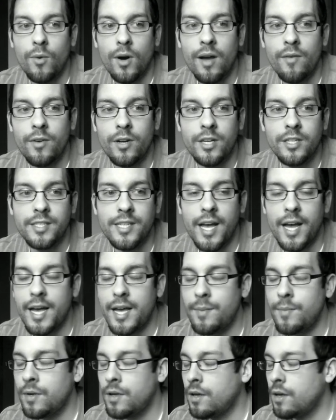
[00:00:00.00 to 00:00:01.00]
We're having a good
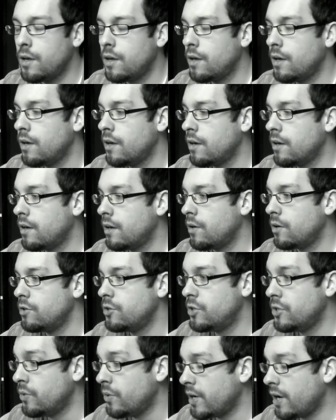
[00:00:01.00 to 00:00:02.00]
time
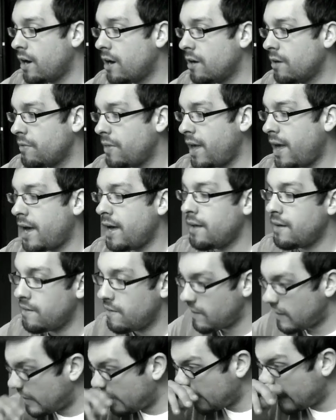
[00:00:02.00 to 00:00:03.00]
doing all that.
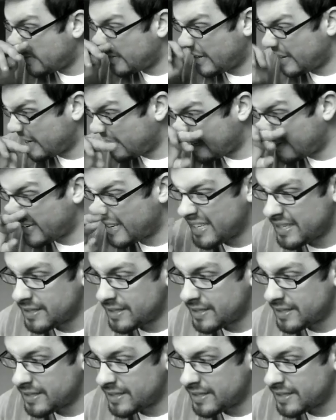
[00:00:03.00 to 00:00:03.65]
And